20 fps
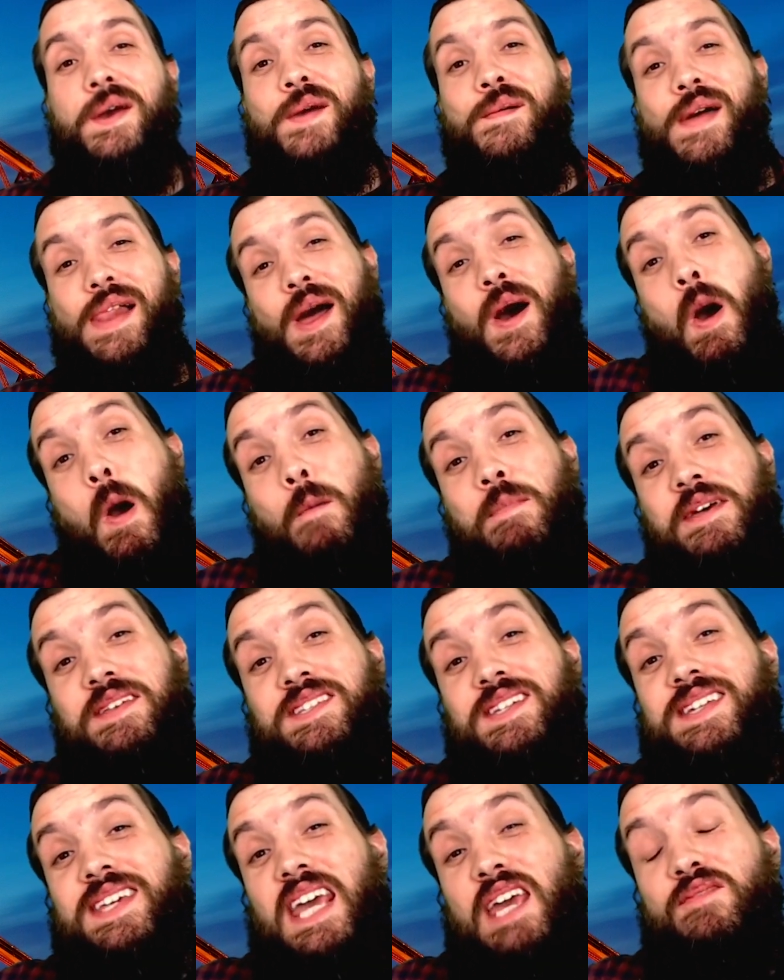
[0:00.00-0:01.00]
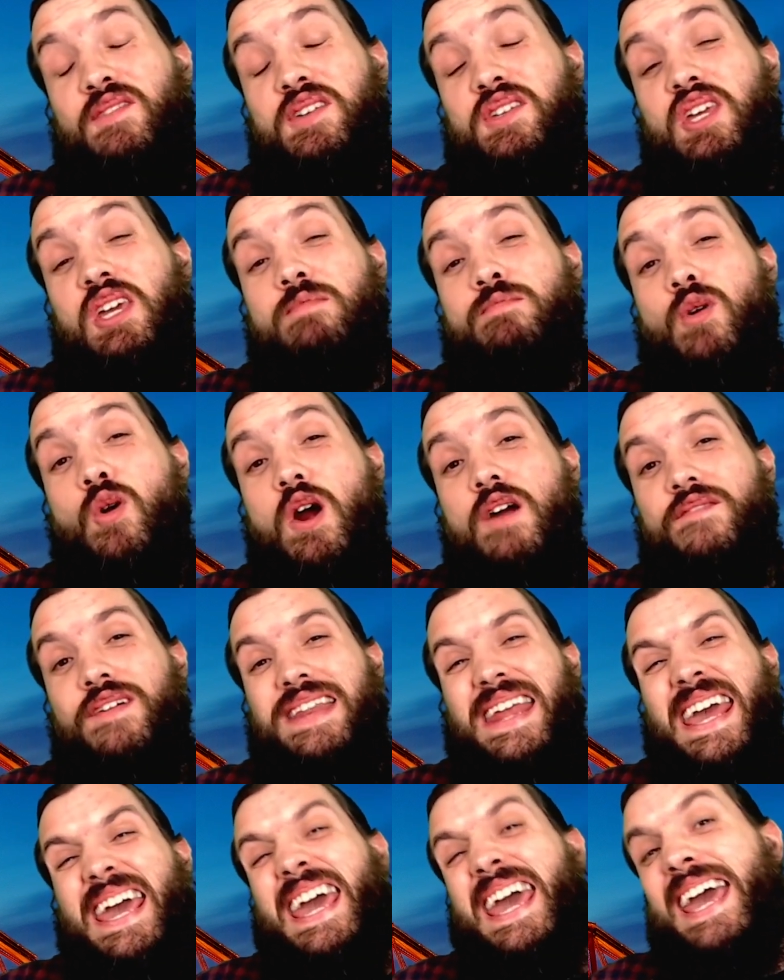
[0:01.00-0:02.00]
Well, I hope this has given you more of
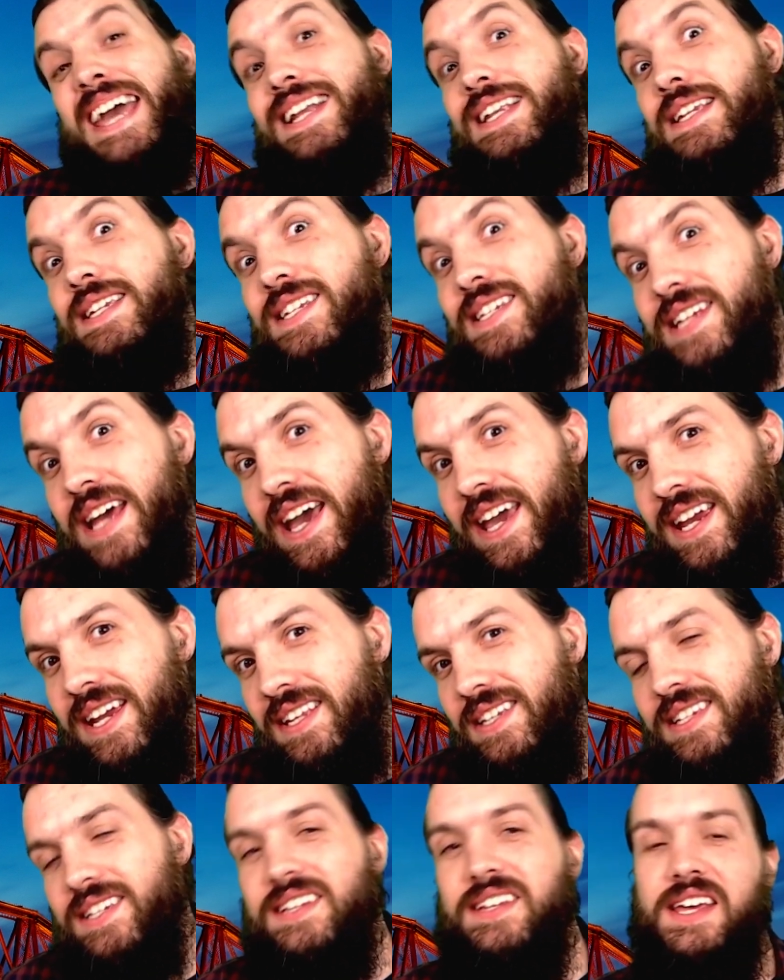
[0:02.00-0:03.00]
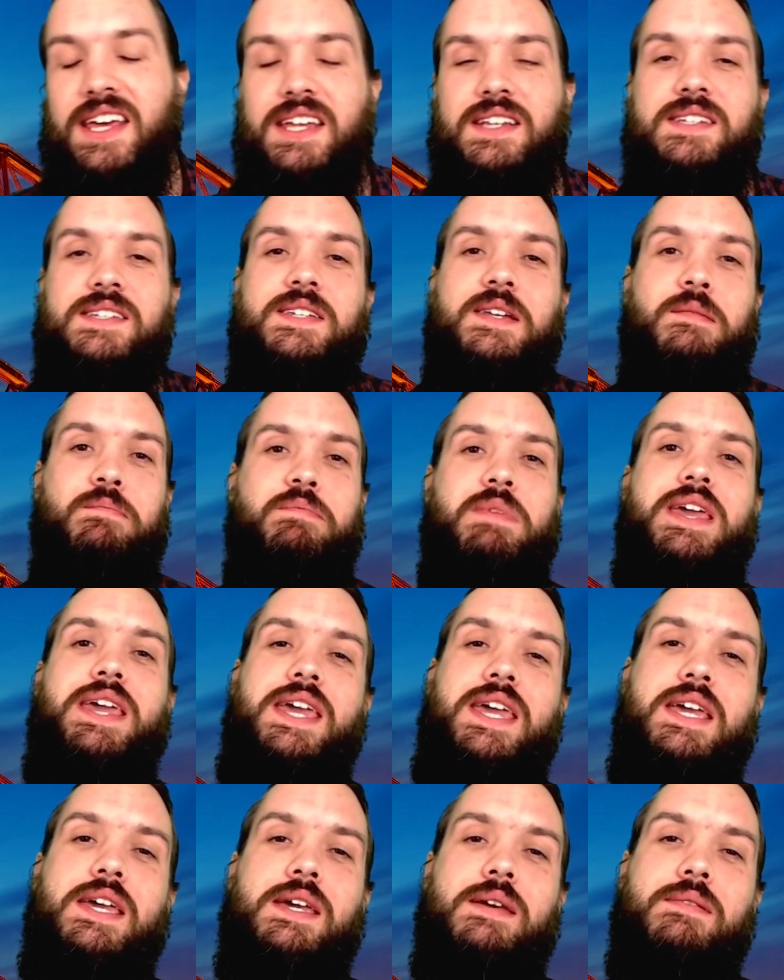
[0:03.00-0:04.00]
an insight into
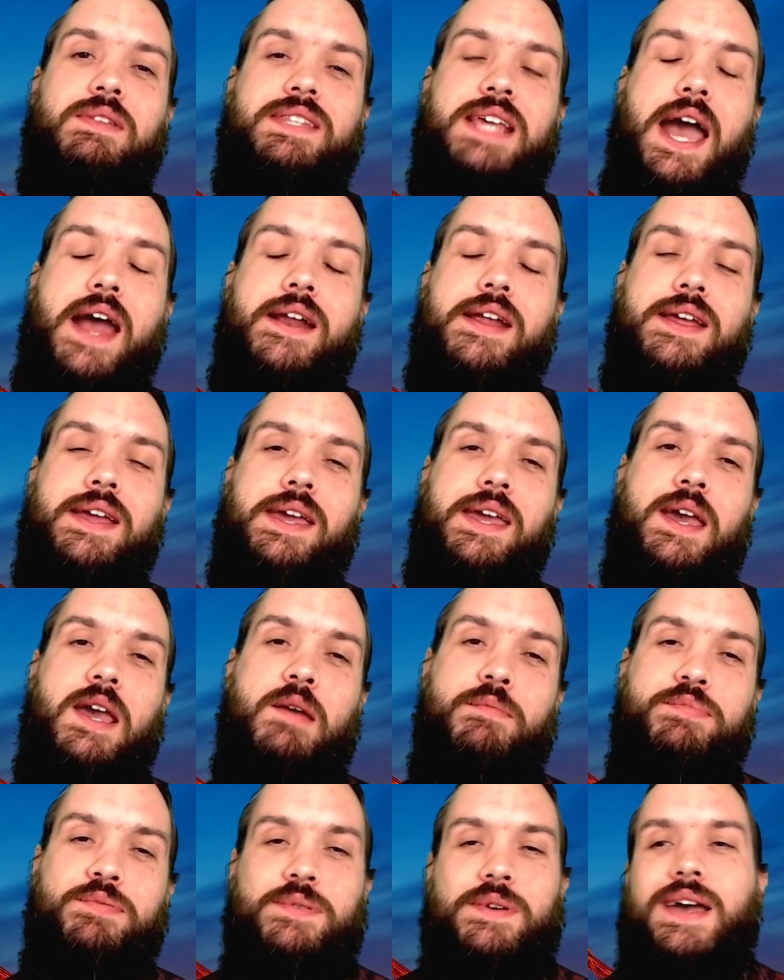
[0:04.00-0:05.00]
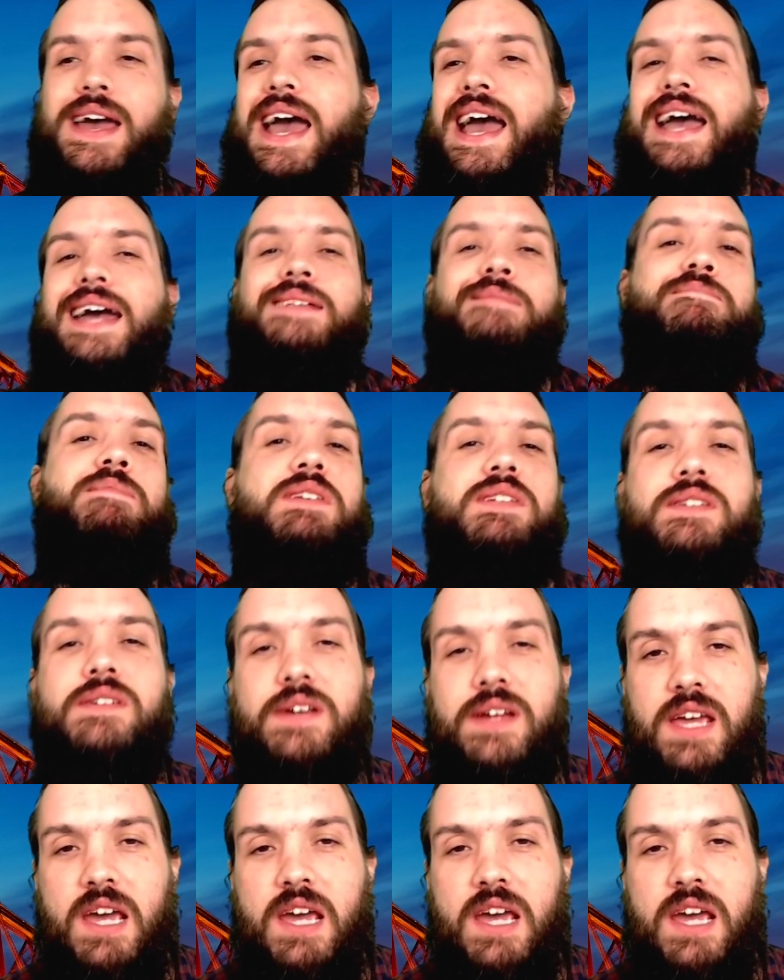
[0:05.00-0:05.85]
me, Darren Gibb, at Mr.